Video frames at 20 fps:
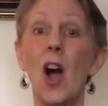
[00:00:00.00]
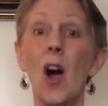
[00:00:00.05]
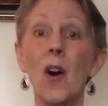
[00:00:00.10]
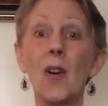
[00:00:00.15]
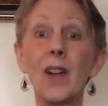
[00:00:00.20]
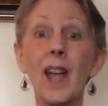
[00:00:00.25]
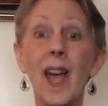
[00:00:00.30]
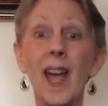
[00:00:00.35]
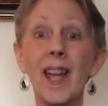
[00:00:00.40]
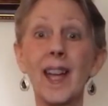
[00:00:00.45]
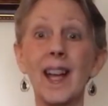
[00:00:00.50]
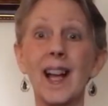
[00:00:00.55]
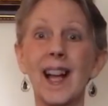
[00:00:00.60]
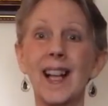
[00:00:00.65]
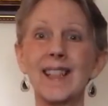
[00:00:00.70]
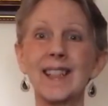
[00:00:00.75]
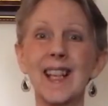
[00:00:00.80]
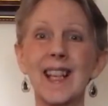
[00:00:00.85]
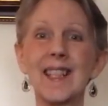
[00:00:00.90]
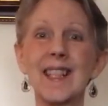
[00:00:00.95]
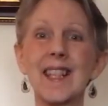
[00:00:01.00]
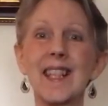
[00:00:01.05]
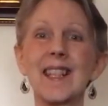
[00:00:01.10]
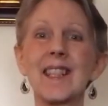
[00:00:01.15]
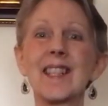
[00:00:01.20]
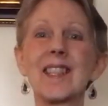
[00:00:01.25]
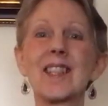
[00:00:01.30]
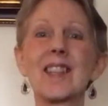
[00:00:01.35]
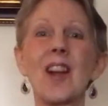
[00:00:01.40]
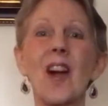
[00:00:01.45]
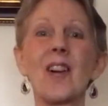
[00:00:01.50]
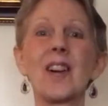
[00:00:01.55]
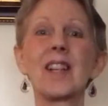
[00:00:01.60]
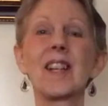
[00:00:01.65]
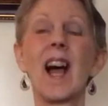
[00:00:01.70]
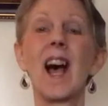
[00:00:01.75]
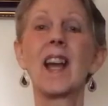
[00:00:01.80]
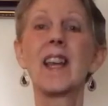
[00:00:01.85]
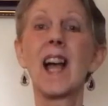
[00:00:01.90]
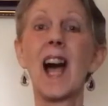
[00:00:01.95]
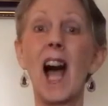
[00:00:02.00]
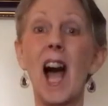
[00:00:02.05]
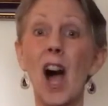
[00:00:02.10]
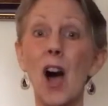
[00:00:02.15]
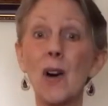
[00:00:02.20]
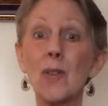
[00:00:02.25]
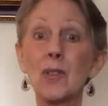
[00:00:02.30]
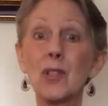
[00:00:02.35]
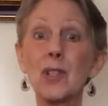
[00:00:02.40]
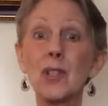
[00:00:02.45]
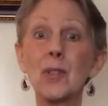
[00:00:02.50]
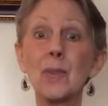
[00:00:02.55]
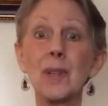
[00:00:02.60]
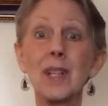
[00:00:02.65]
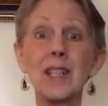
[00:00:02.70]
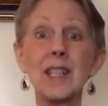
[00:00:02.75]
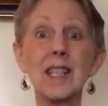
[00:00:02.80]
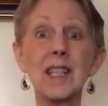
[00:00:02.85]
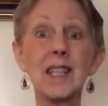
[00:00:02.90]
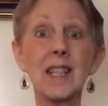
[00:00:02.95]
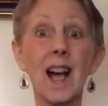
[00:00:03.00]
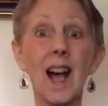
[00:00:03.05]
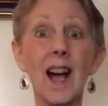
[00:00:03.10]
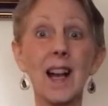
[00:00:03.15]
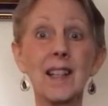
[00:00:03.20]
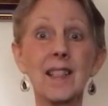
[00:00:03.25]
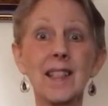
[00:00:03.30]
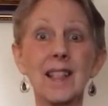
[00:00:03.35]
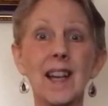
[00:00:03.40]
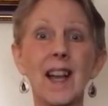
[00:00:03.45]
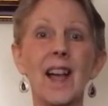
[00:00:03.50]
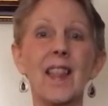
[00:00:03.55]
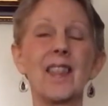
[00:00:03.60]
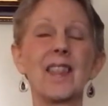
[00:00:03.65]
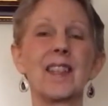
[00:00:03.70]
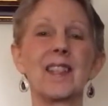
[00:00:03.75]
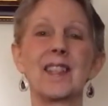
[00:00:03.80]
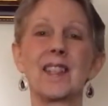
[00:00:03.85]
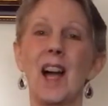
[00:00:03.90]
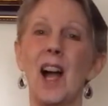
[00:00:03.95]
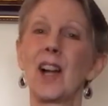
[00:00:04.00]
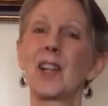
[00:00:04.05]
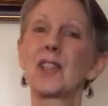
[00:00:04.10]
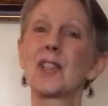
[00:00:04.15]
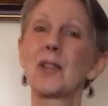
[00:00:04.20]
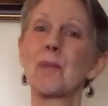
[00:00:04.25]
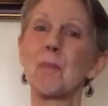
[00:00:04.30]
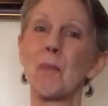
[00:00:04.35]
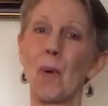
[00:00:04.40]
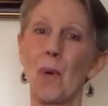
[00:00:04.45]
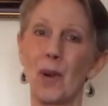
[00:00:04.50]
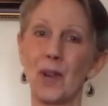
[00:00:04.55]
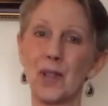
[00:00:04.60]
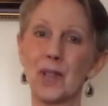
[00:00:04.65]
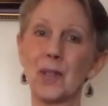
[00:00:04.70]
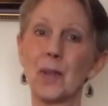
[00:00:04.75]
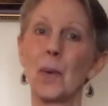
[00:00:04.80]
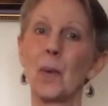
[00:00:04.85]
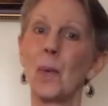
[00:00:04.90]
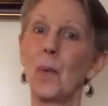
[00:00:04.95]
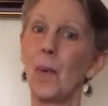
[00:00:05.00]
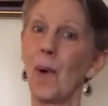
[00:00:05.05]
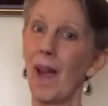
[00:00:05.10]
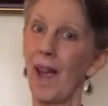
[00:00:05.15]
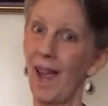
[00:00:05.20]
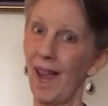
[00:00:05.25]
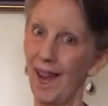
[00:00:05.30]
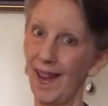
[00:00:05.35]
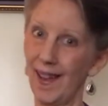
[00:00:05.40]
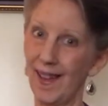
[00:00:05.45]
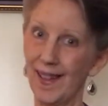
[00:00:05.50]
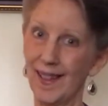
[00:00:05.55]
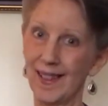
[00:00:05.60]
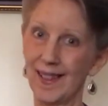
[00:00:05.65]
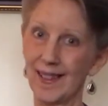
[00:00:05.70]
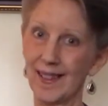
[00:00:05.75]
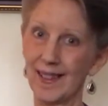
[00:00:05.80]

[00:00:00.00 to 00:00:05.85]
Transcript: Okay, let's get started on how to do a detox the Dr. Morse way.